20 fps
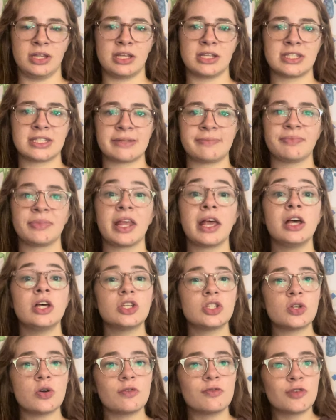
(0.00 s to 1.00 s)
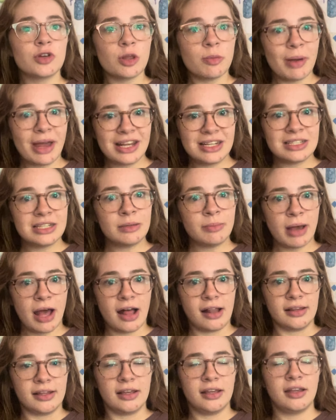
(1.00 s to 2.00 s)
this. So for the painting
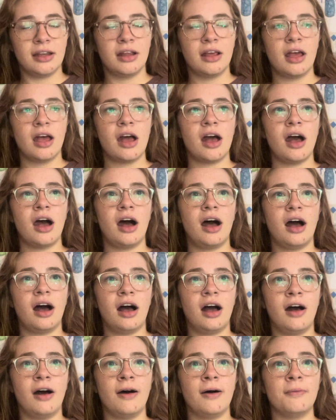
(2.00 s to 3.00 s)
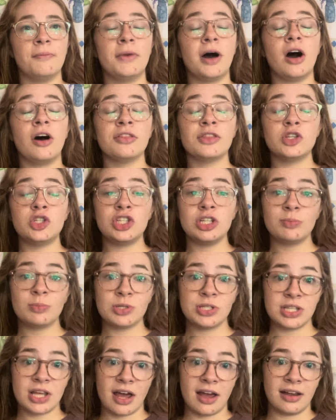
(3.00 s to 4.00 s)
palette, on the cheaper
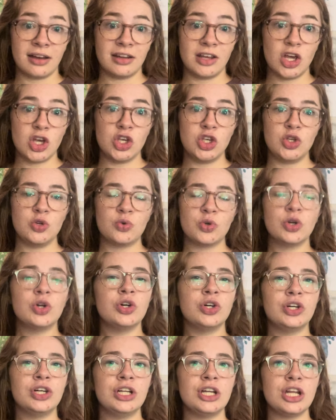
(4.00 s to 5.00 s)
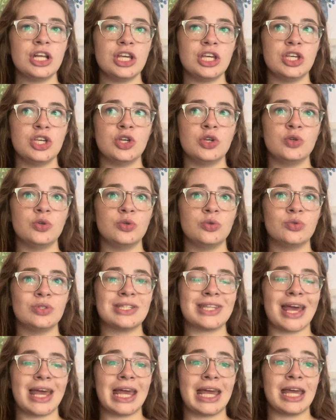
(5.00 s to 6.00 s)
side, you could
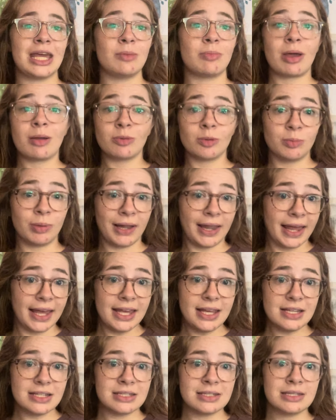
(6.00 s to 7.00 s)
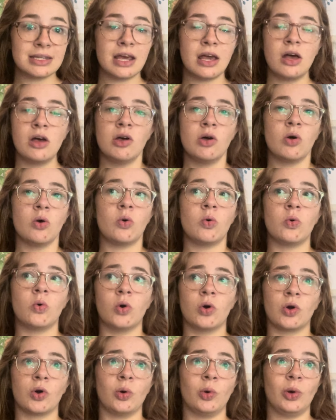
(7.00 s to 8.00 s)
use a paper plate
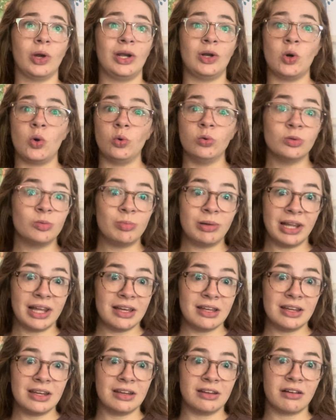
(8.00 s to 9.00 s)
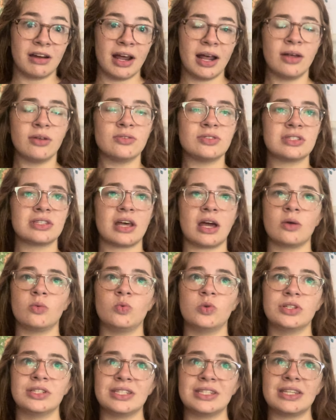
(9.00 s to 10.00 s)
or an old plate in your house. I
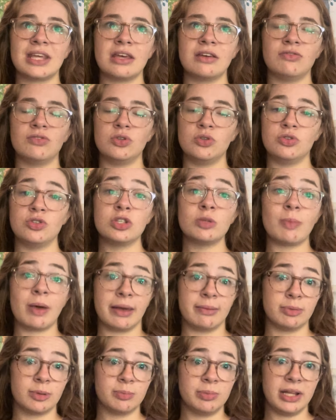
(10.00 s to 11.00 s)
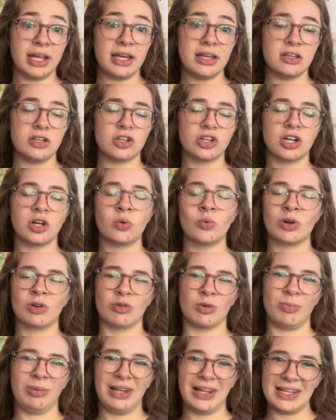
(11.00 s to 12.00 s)
would say if you use a paper plate, you're going to want to
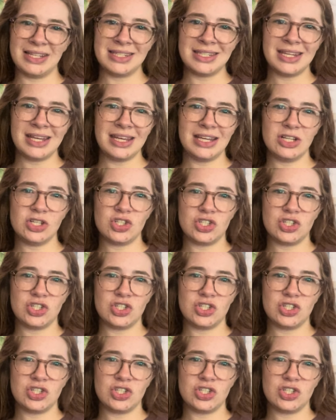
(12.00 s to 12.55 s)
replace it